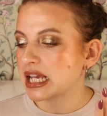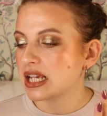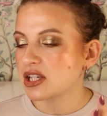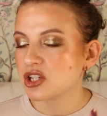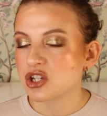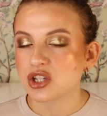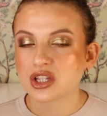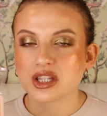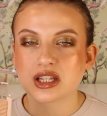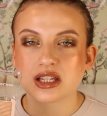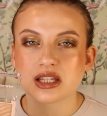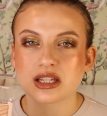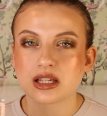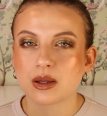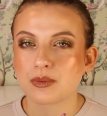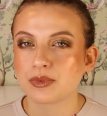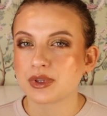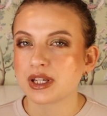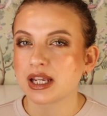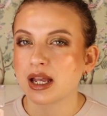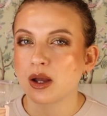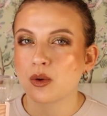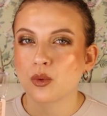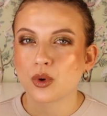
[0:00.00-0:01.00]
It's just not
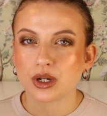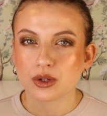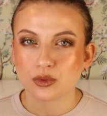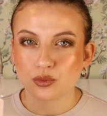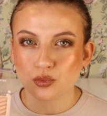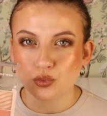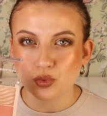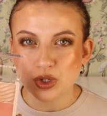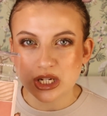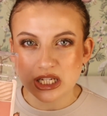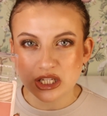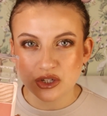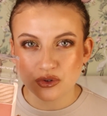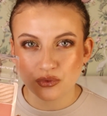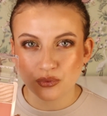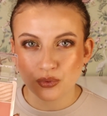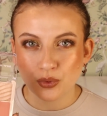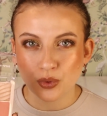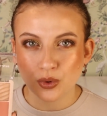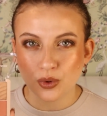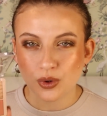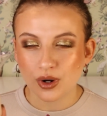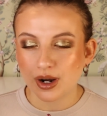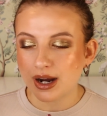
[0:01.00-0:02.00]
something I want to reach
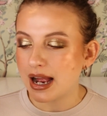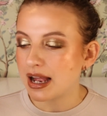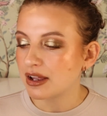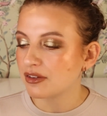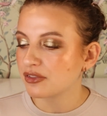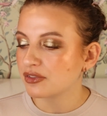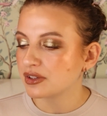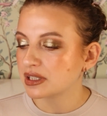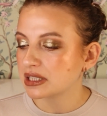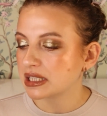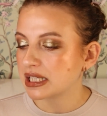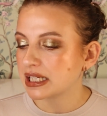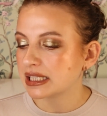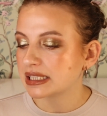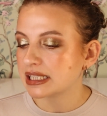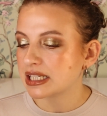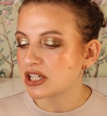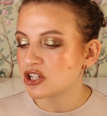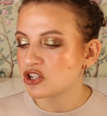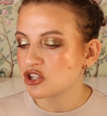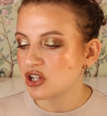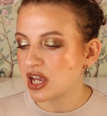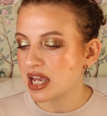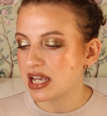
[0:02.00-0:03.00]
for. I feel like
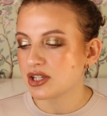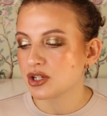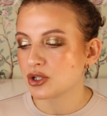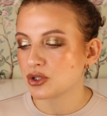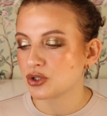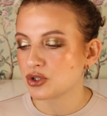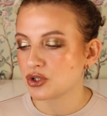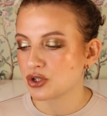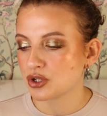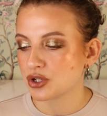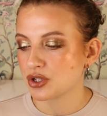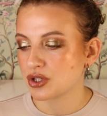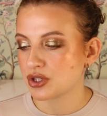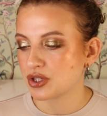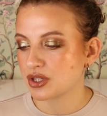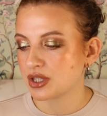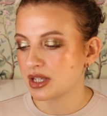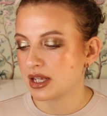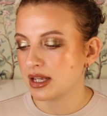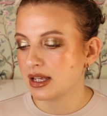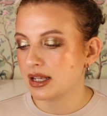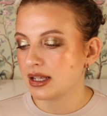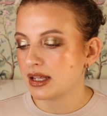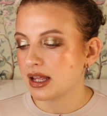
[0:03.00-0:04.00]
the shades are
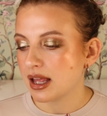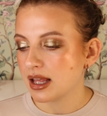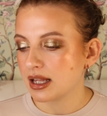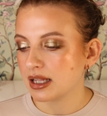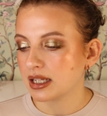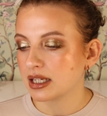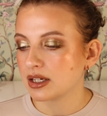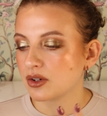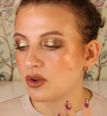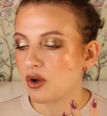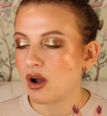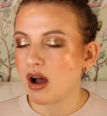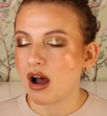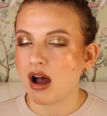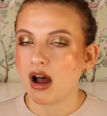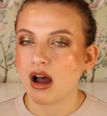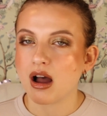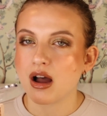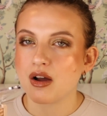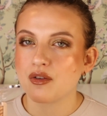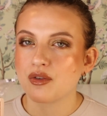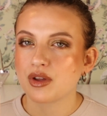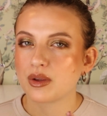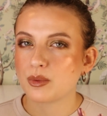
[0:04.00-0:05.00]
just a little
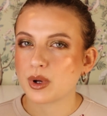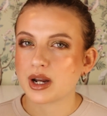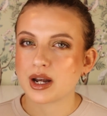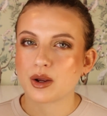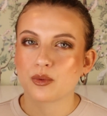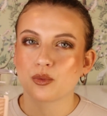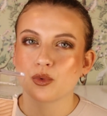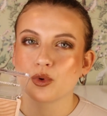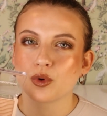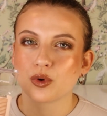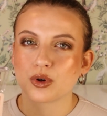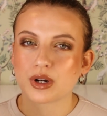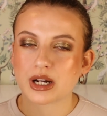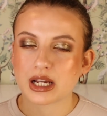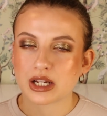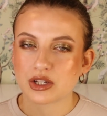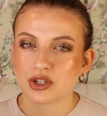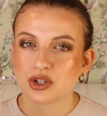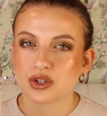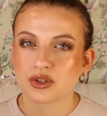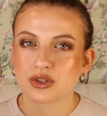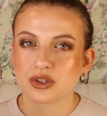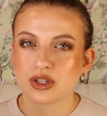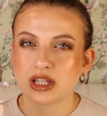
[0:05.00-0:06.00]
off, and when I wore it, I
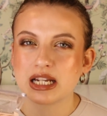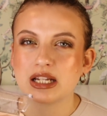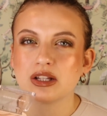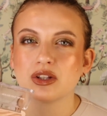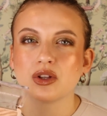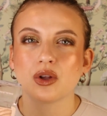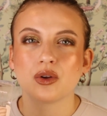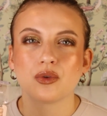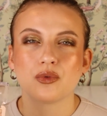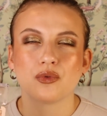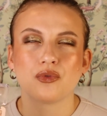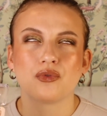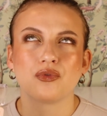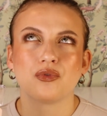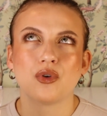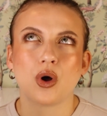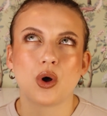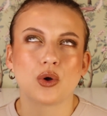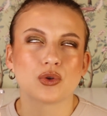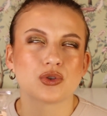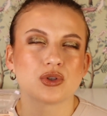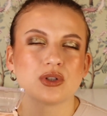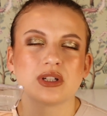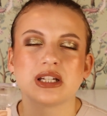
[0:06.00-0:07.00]
just didn't
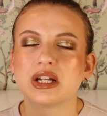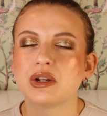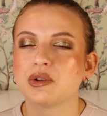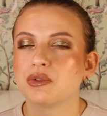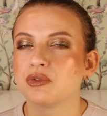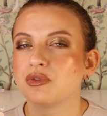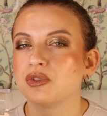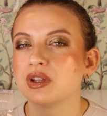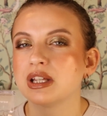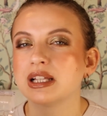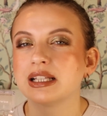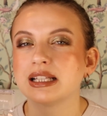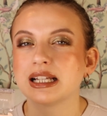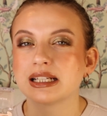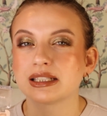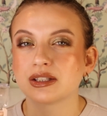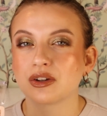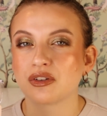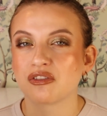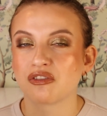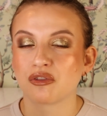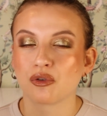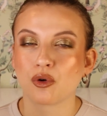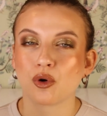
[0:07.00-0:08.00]
feel like
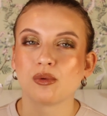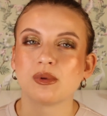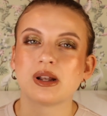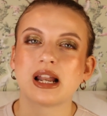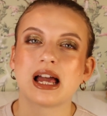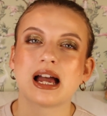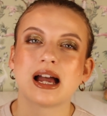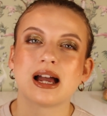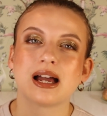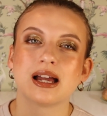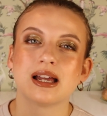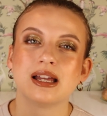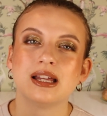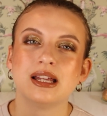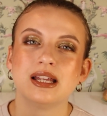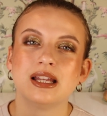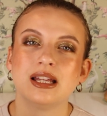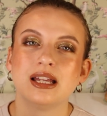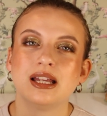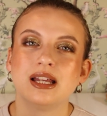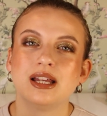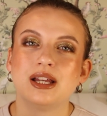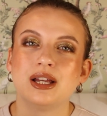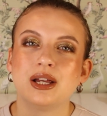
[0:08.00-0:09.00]
the formula
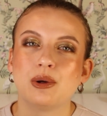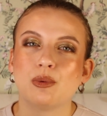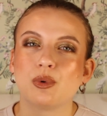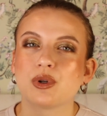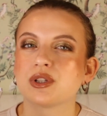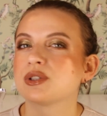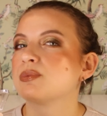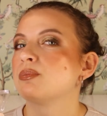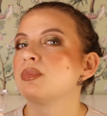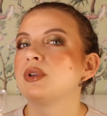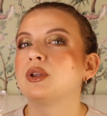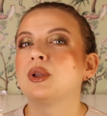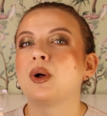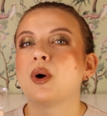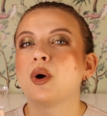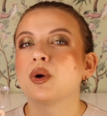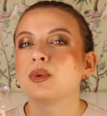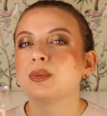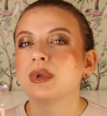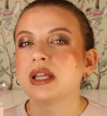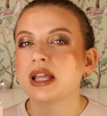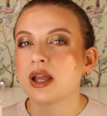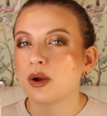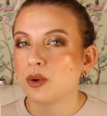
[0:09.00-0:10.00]
was
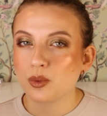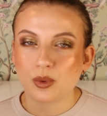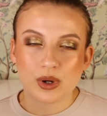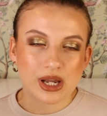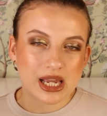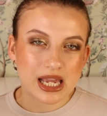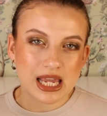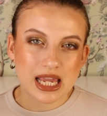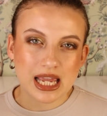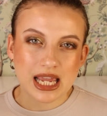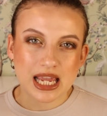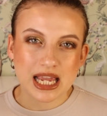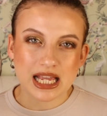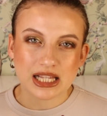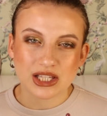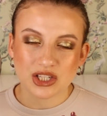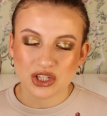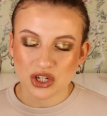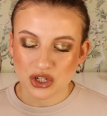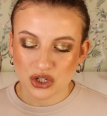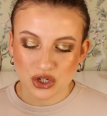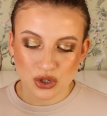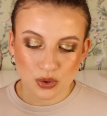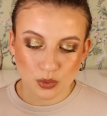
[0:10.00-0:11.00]
blowing me away in
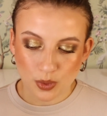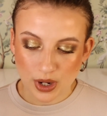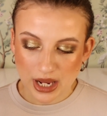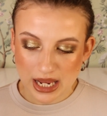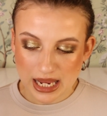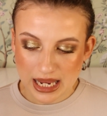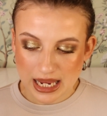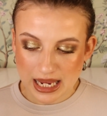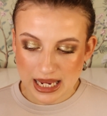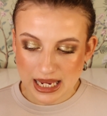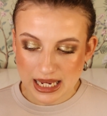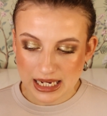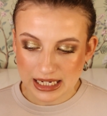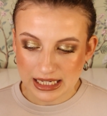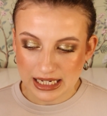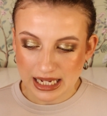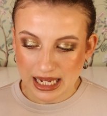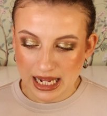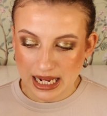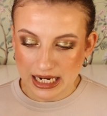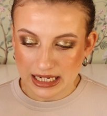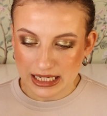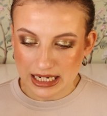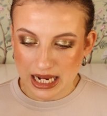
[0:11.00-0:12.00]
such a way
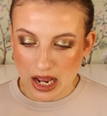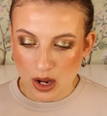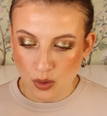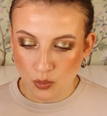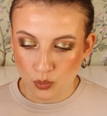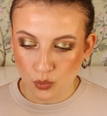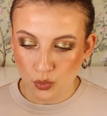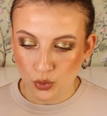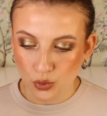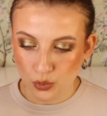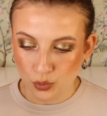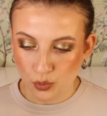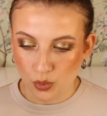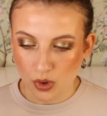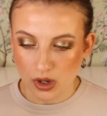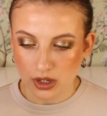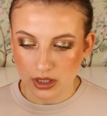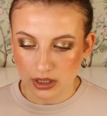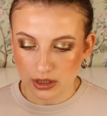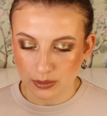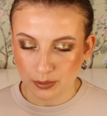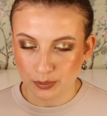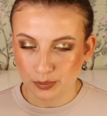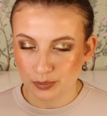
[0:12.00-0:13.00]
that I would
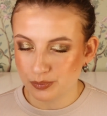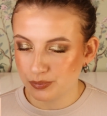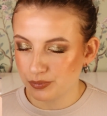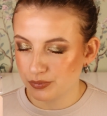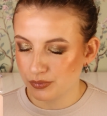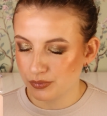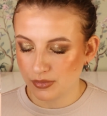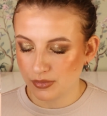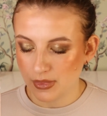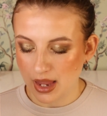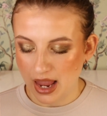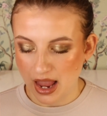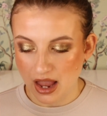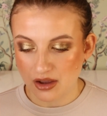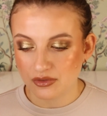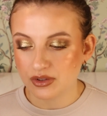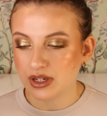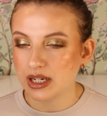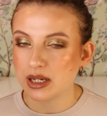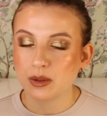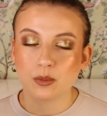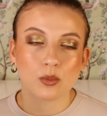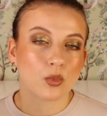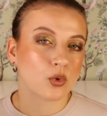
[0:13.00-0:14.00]
want to have
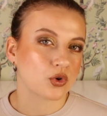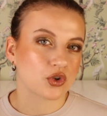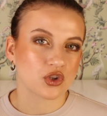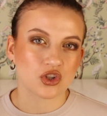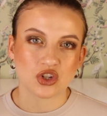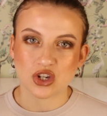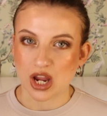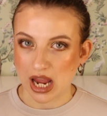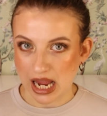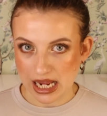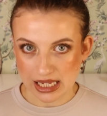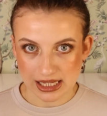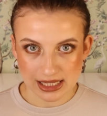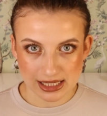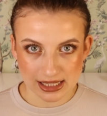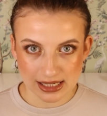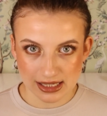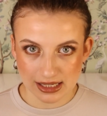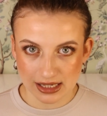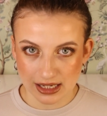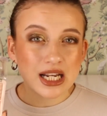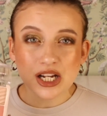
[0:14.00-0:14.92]
it in more shades.